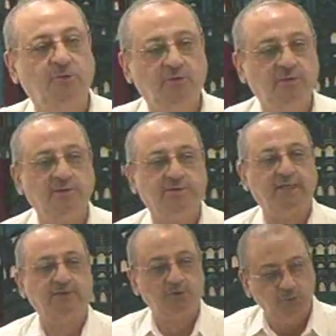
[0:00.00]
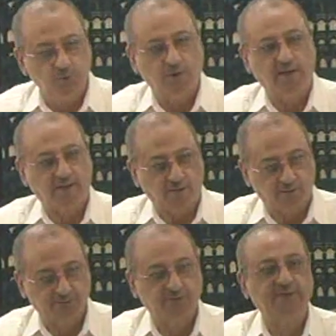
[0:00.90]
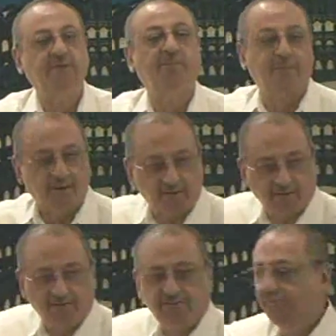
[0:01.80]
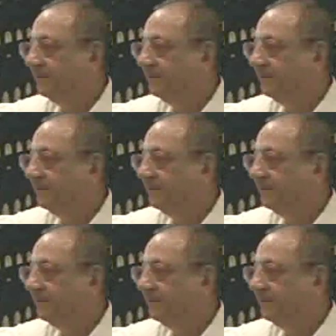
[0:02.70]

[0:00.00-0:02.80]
took that two also as a part of